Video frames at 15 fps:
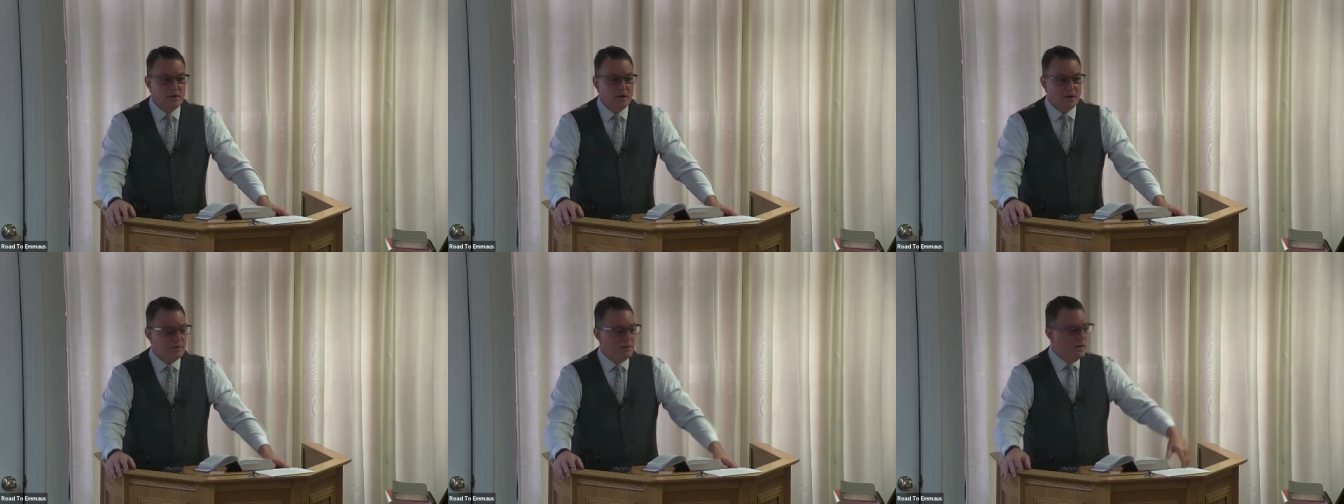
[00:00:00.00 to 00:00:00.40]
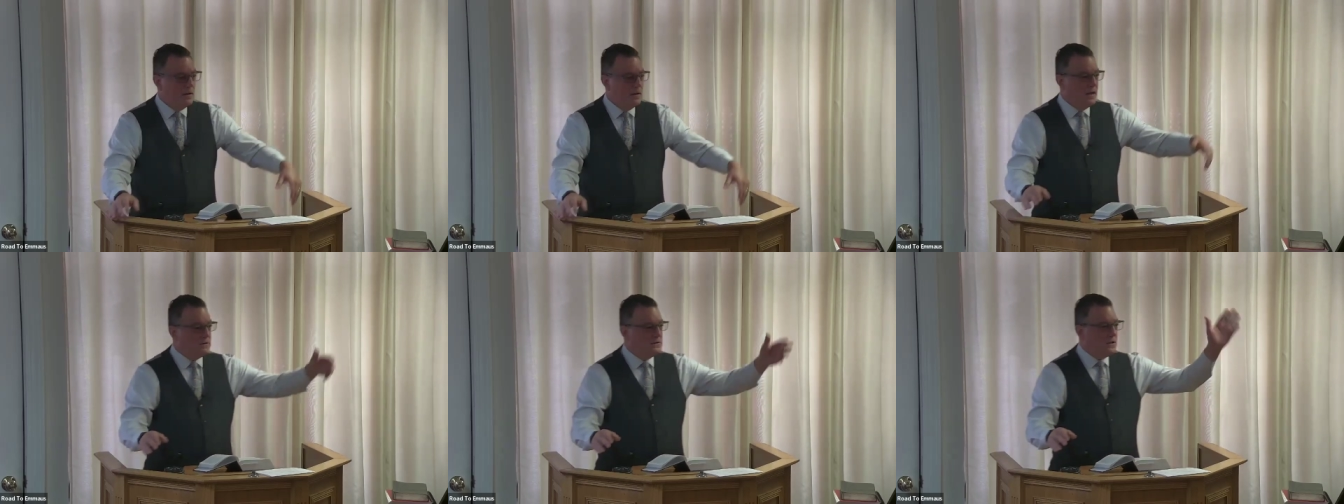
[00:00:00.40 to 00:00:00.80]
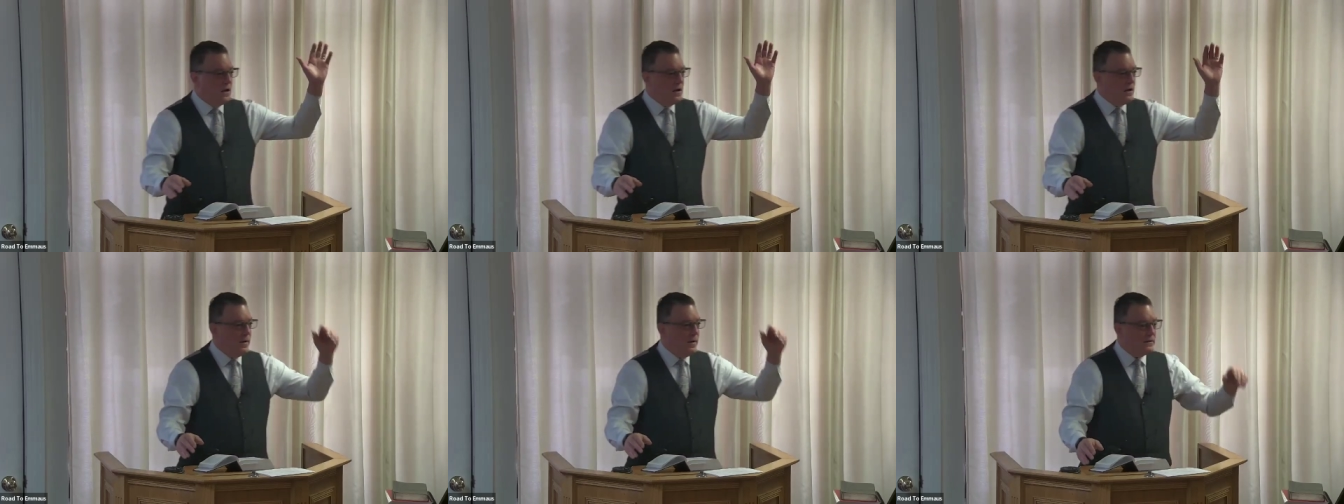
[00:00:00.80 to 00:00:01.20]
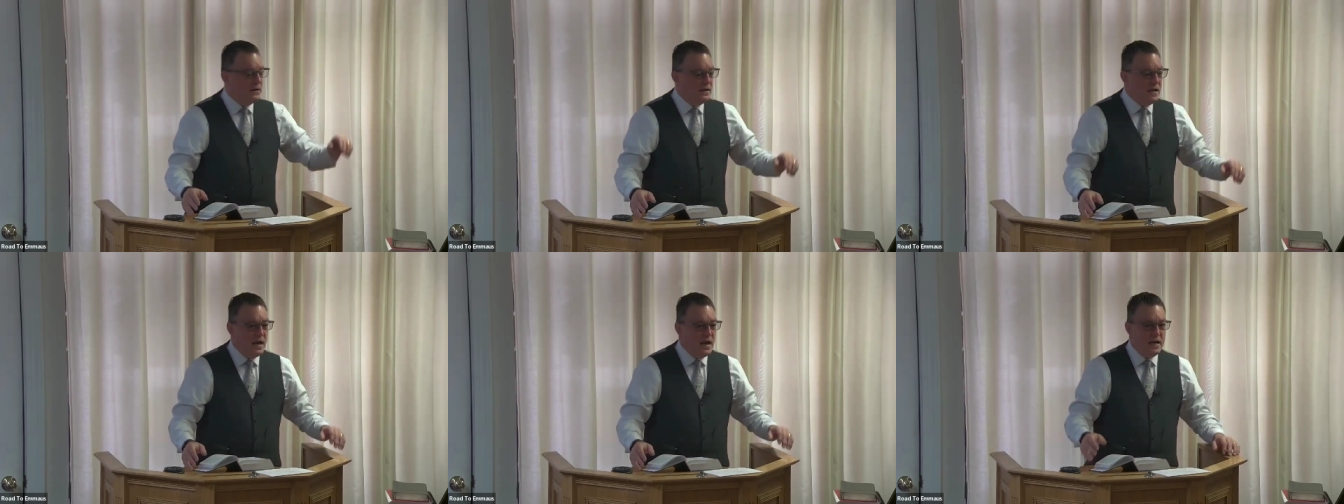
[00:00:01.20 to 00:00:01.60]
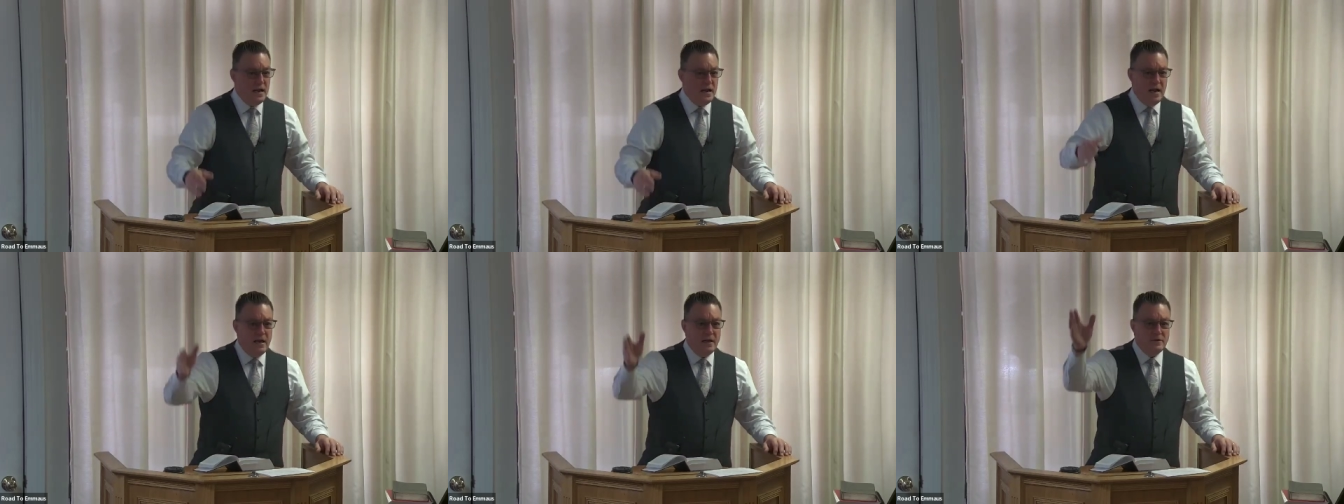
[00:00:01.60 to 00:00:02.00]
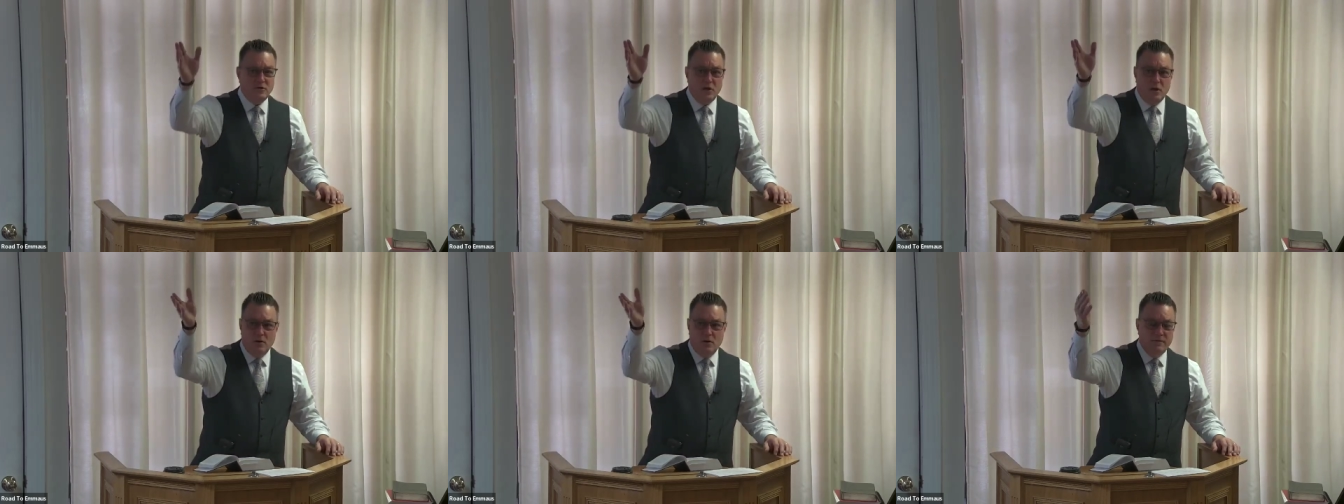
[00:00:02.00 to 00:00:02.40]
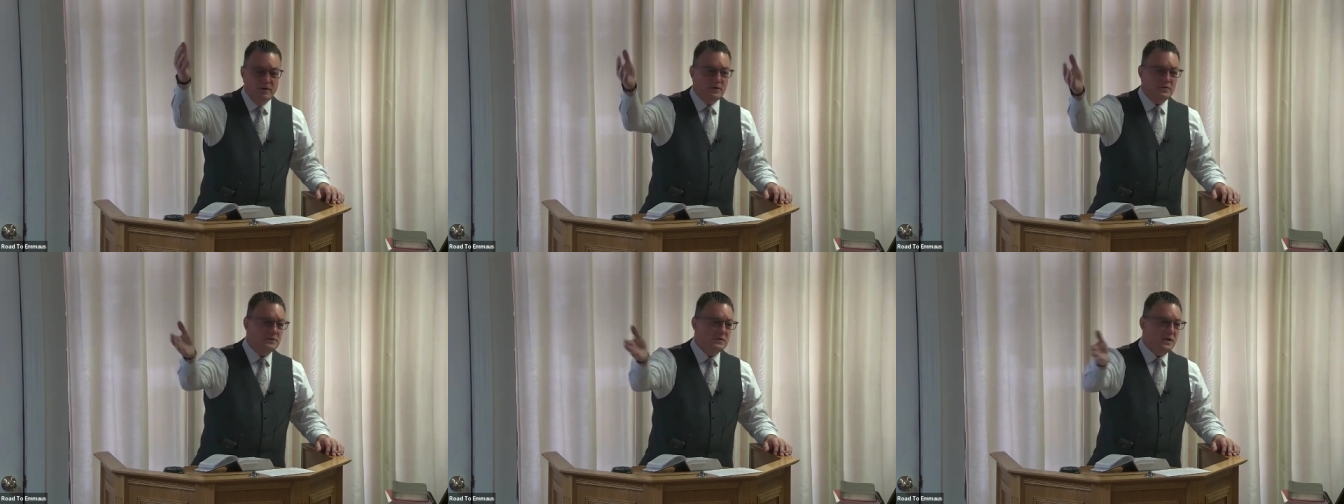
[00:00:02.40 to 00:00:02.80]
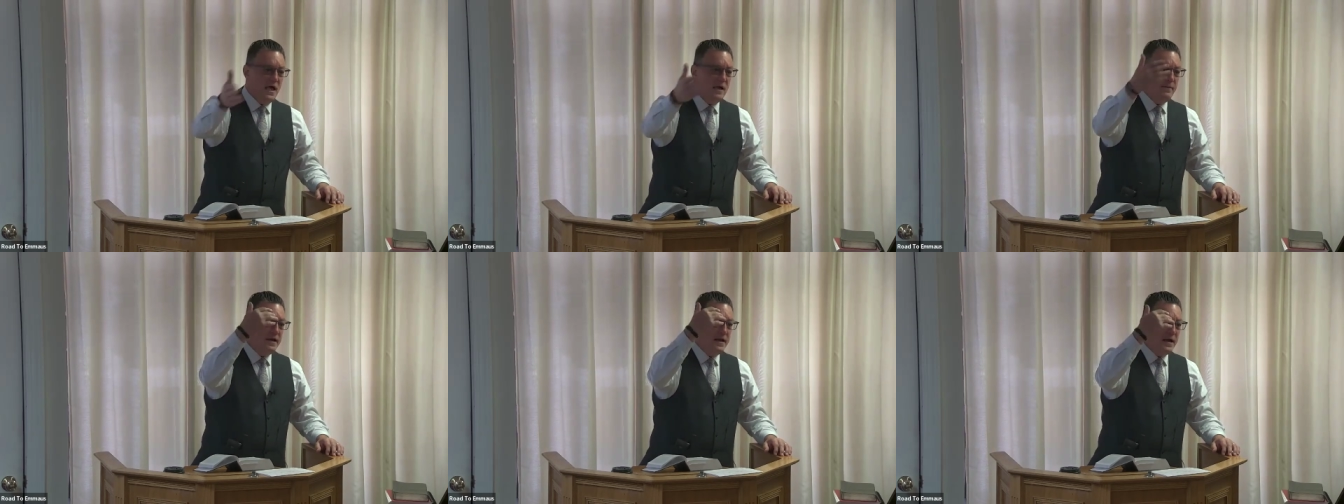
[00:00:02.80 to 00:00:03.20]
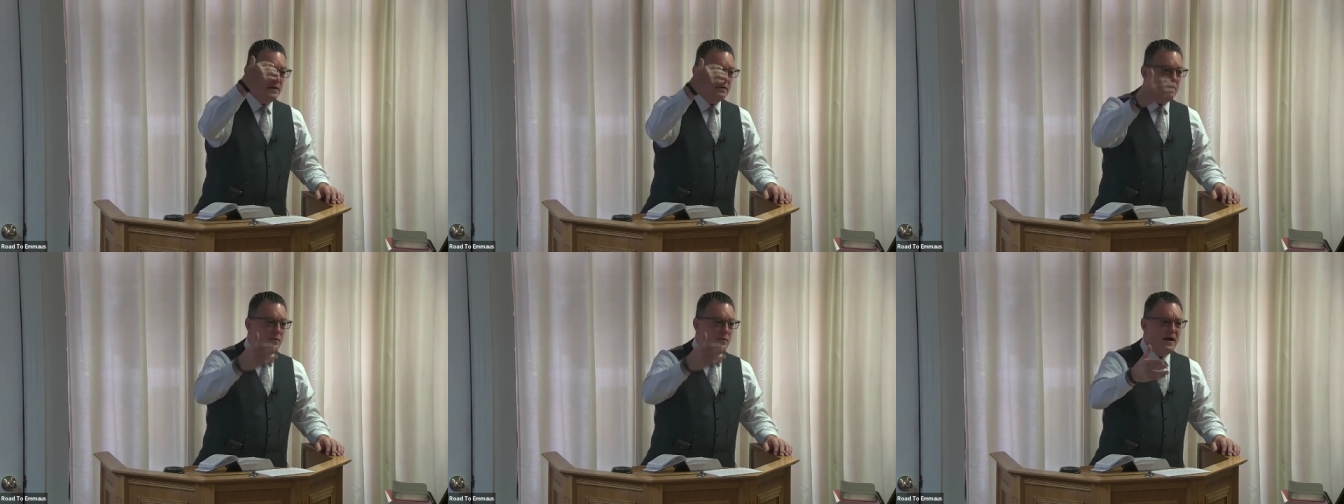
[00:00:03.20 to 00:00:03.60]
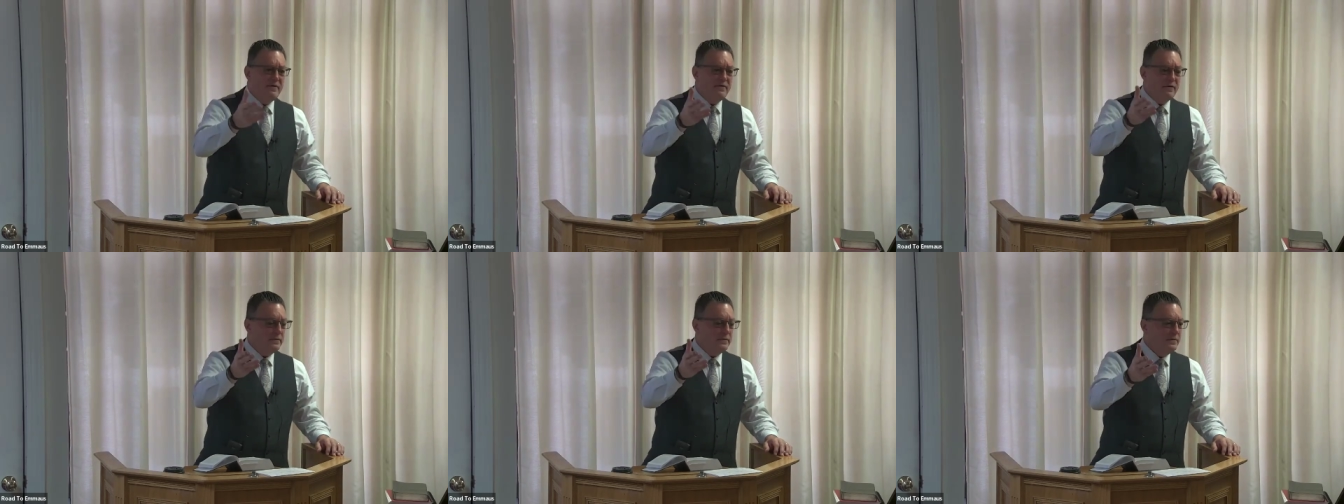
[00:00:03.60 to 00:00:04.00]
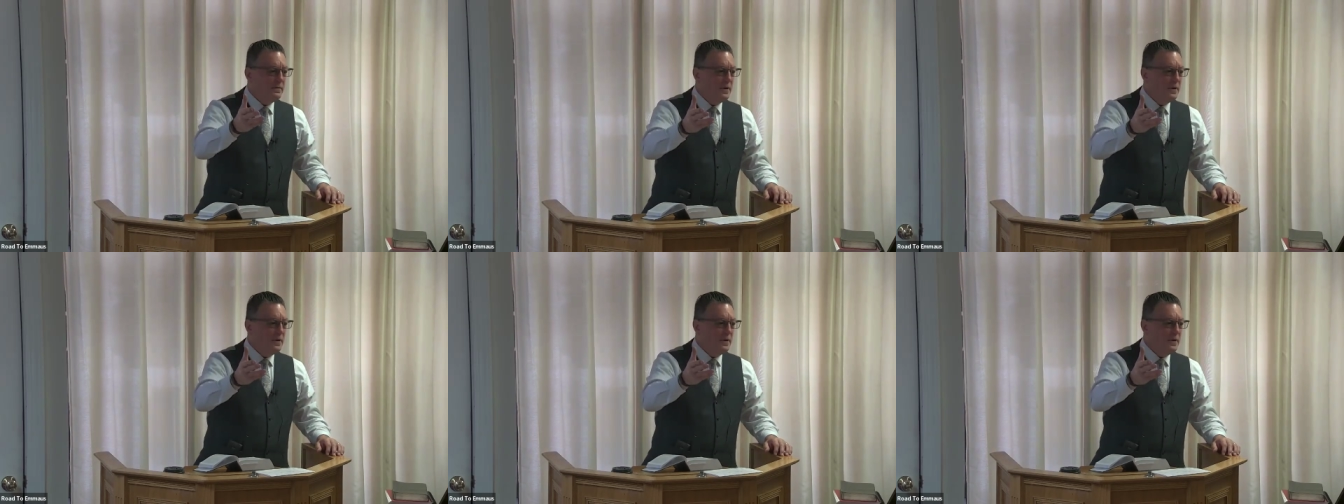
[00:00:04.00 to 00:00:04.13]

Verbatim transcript: Or let's talk about the day. Hey, Joe, or slide me down, whatever.